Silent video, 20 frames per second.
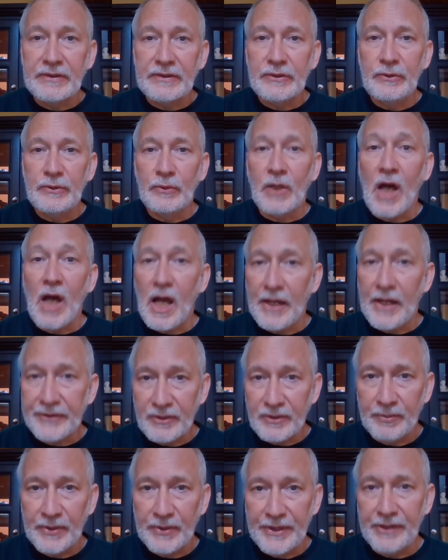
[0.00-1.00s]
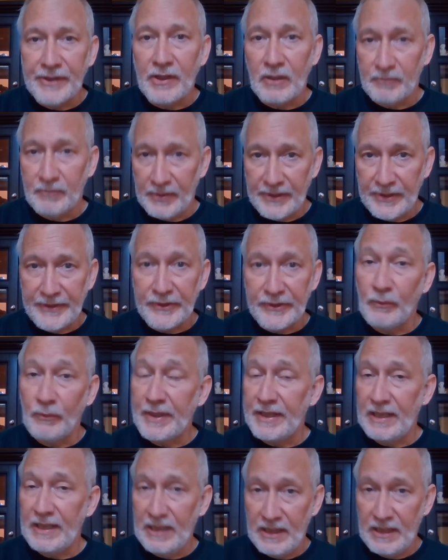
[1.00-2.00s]
to contemplate our place
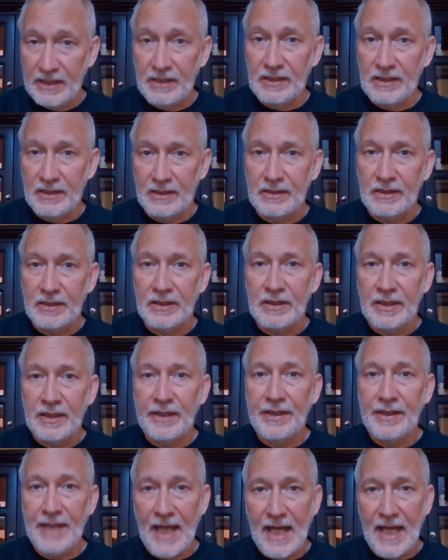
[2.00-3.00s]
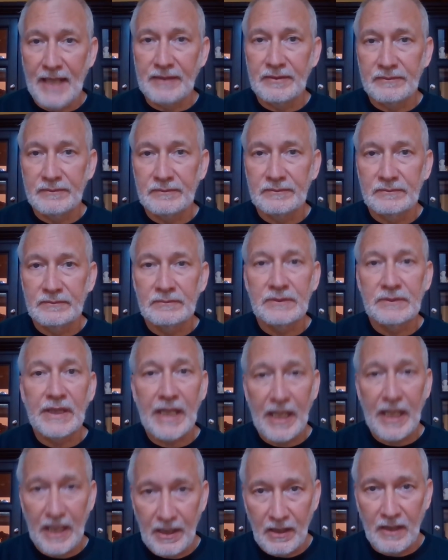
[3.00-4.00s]
within that
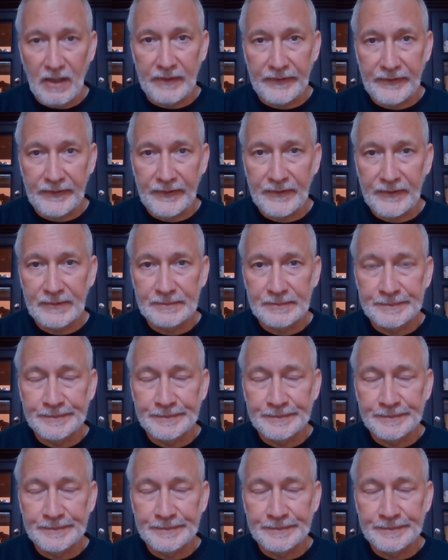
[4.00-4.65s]
chaos.